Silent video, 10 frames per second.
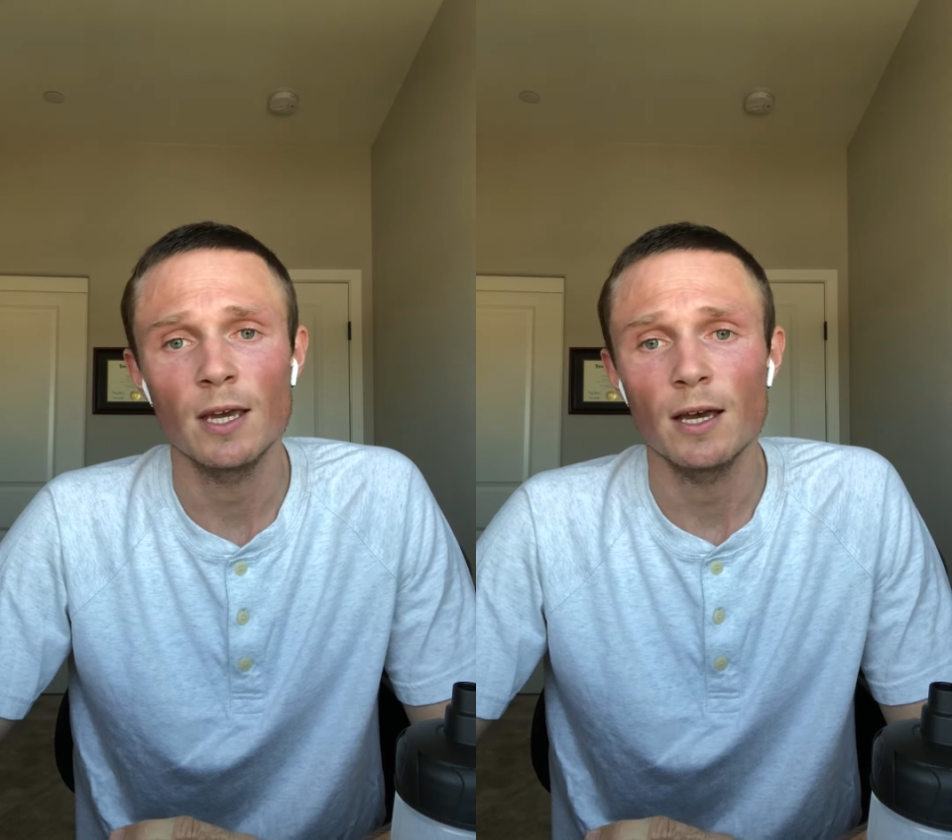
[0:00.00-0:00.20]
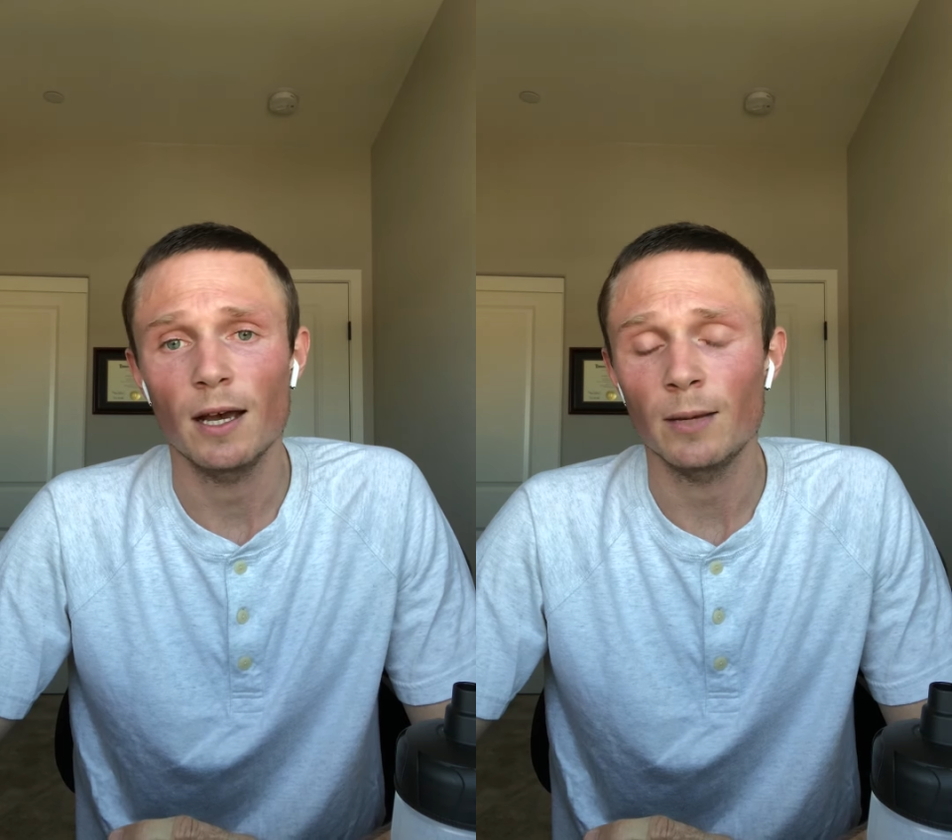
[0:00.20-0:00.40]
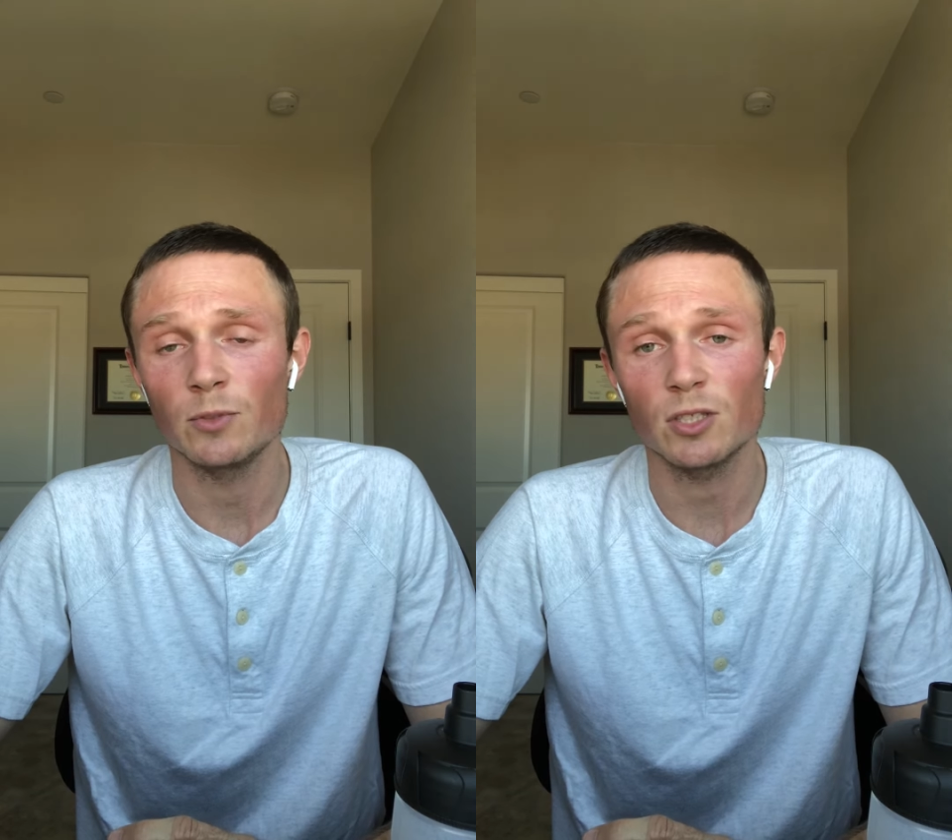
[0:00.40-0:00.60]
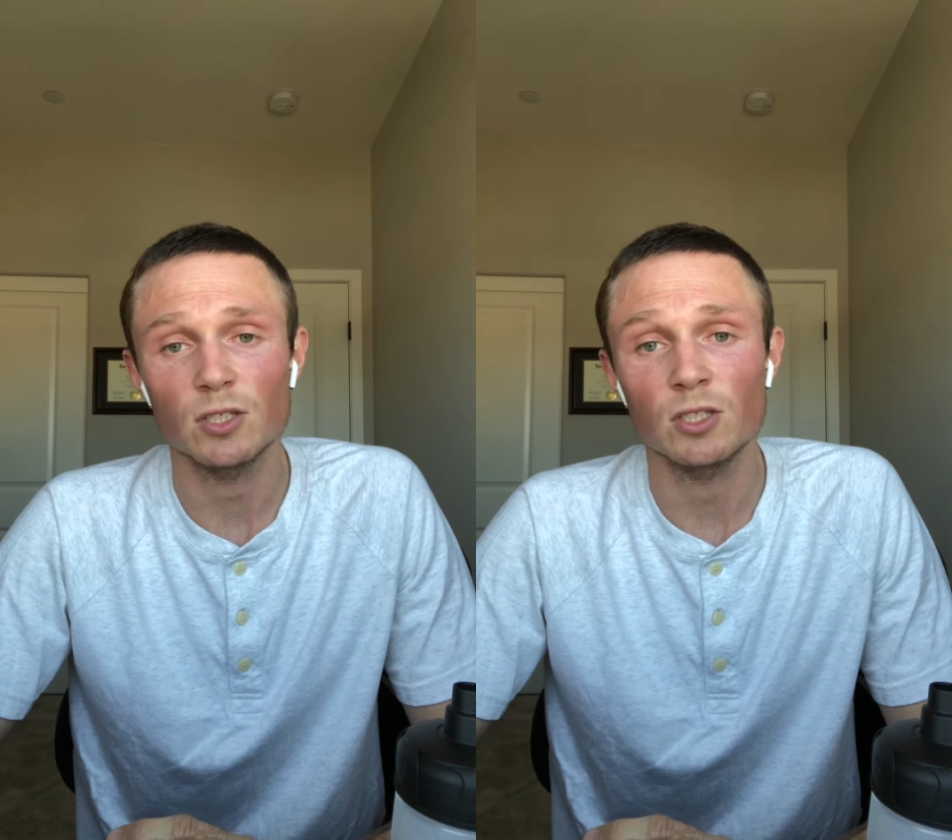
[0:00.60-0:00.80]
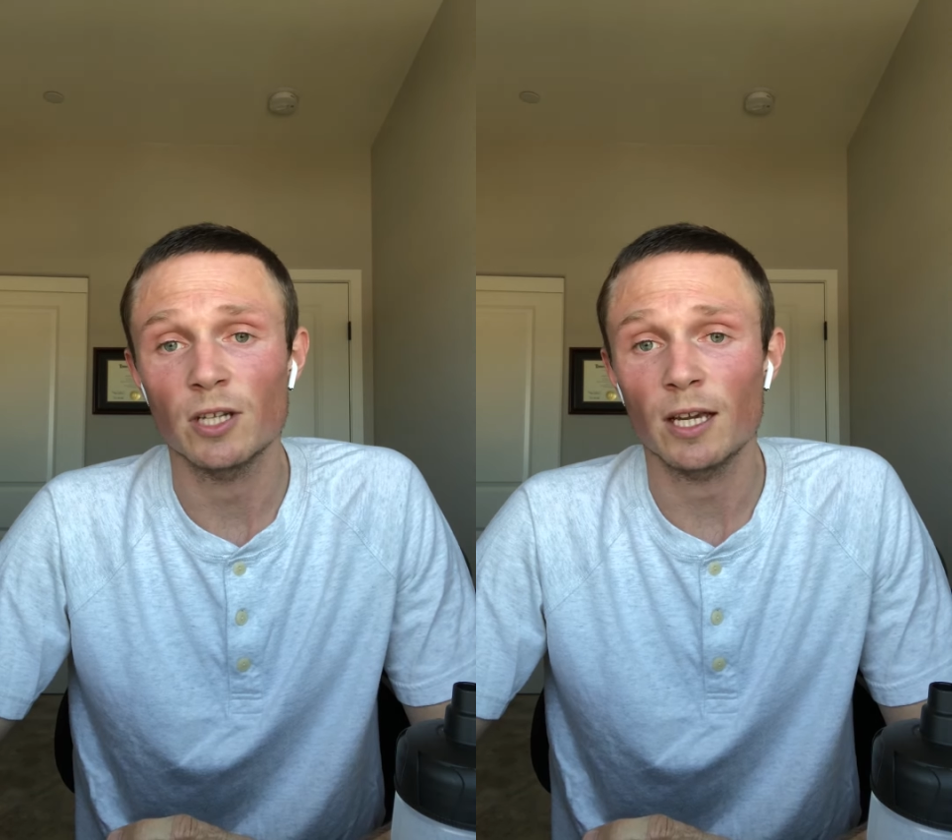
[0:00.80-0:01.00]
um, just to
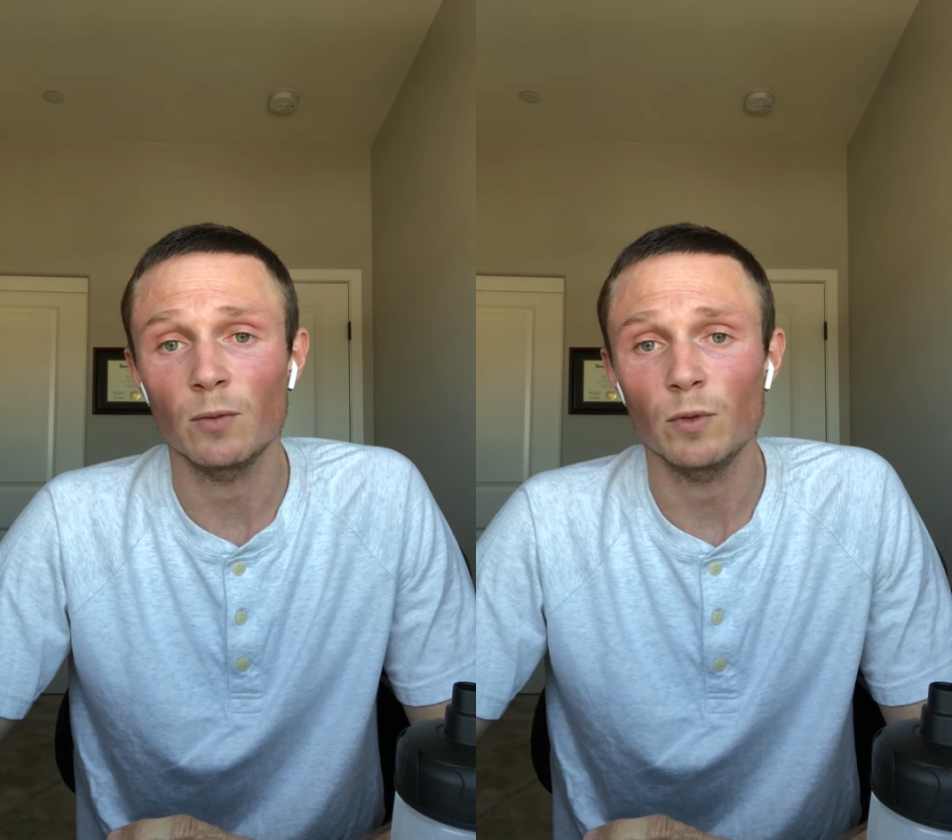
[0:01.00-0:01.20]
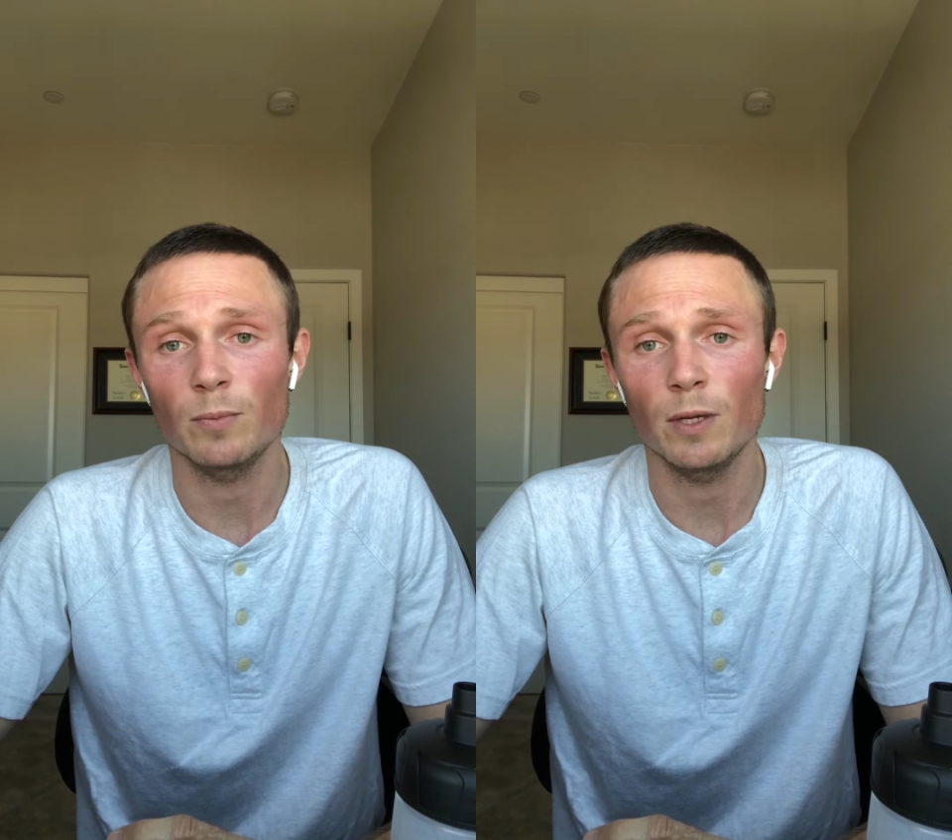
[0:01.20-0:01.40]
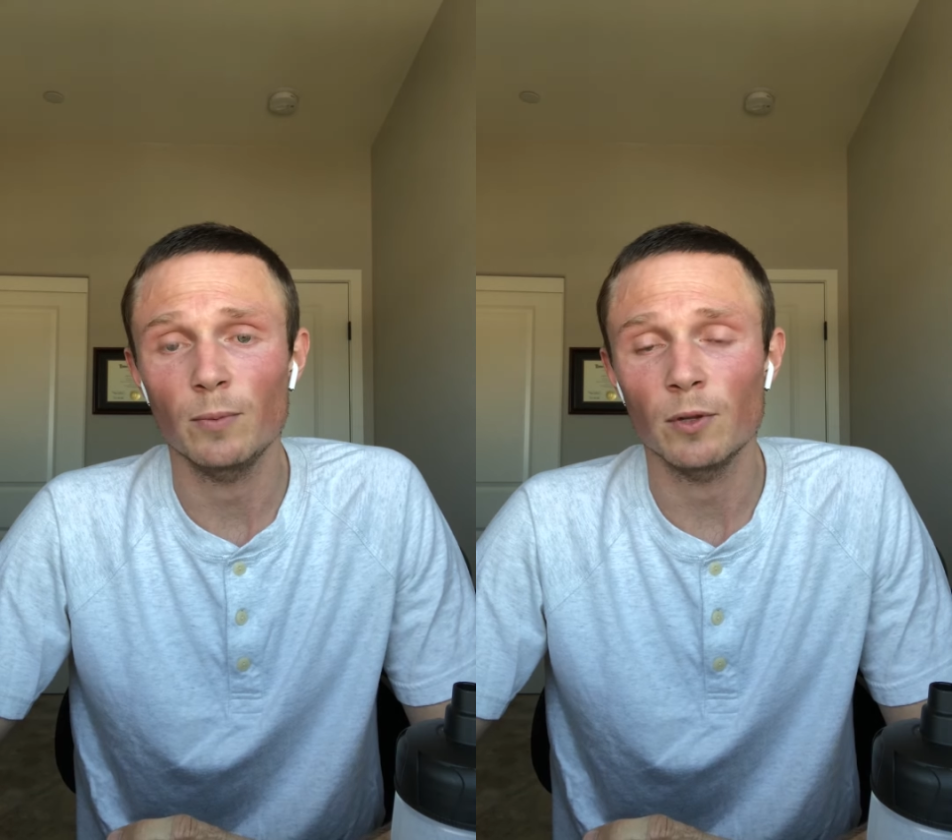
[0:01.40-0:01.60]
check in with people